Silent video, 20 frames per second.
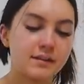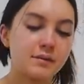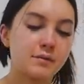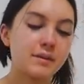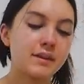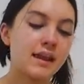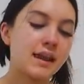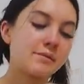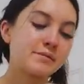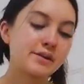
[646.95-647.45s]
the
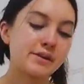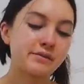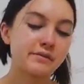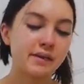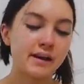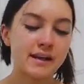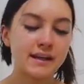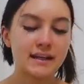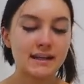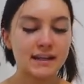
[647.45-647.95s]
one that I'm gonna
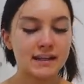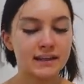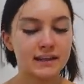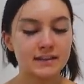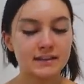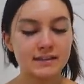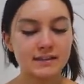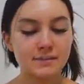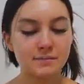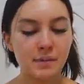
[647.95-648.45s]
write
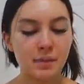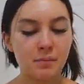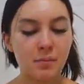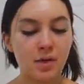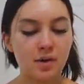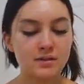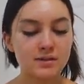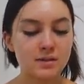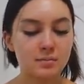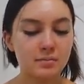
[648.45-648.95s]
is, my
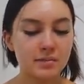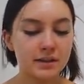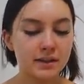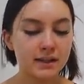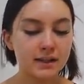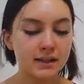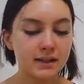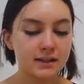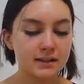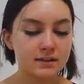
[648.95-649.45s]

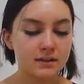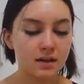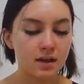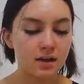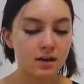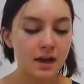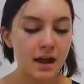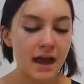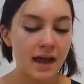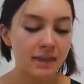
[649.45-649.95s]
possibilities
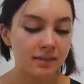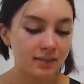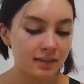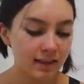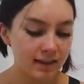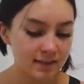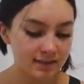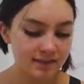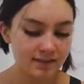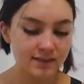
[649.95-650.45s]
are
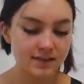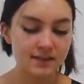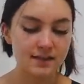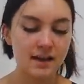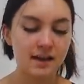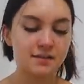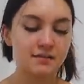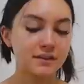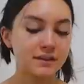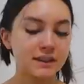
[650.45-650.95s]
endless.
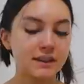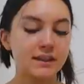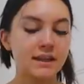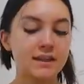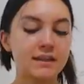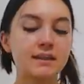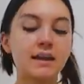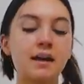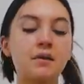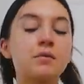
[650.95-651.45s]
I really
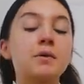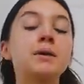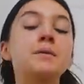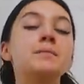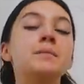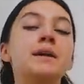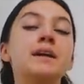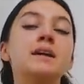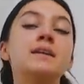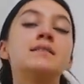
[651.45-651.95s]
like that
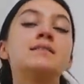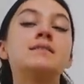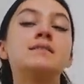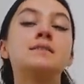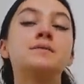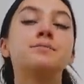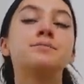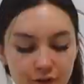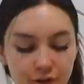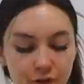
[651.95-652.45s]
one, because
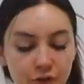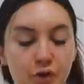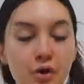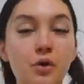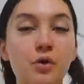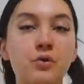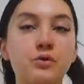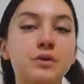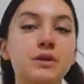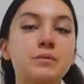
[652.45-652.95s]
you're
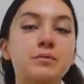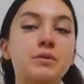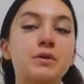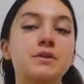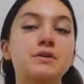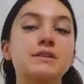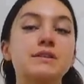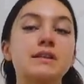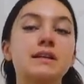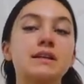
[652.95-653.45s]
the only
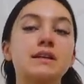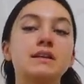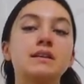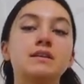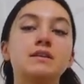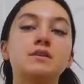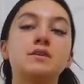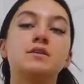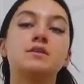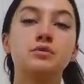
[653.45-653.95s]

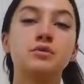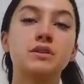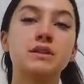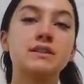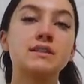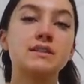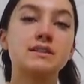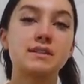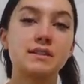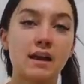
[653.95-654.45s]
person who
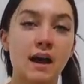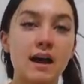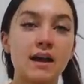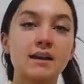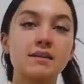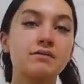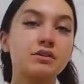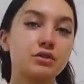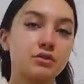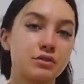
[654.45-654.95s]
can
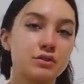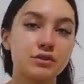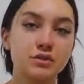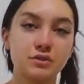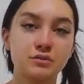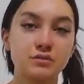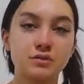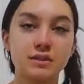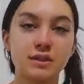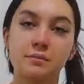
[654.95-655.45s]
decide if you can
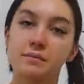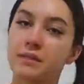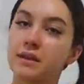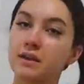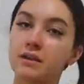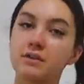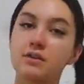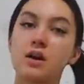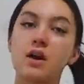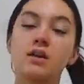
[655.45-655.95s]
do
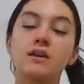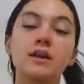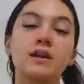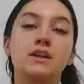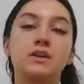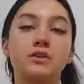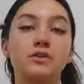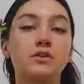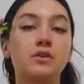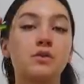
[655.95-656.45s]
something or not.
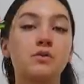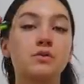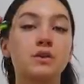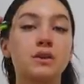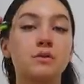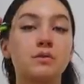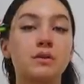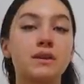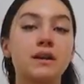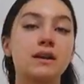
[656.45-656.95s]
Like, you're the
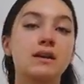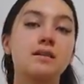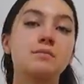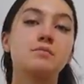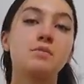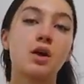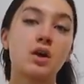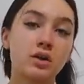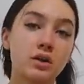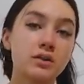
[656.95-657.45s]
only one that can
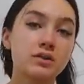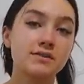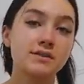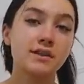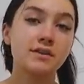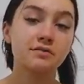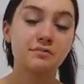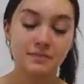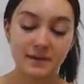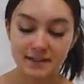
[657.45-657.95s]
block
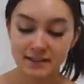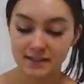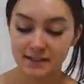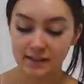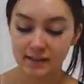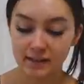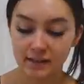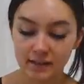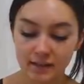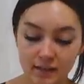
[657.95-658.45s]
yourself
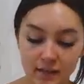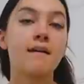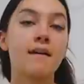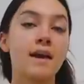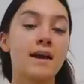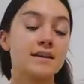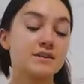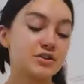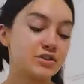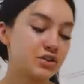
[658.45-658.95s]
mentally,
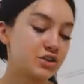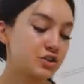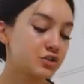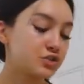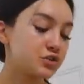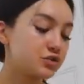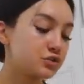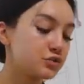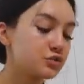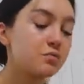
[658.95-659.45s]
and your
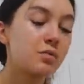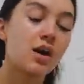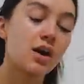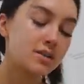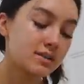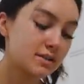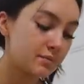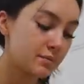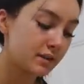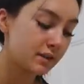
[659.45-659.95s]
true
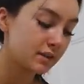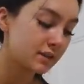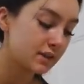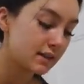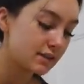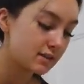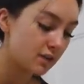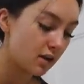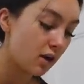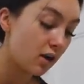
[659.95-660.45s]

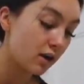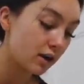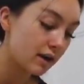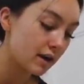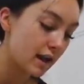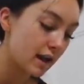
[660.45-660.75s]
possibilities are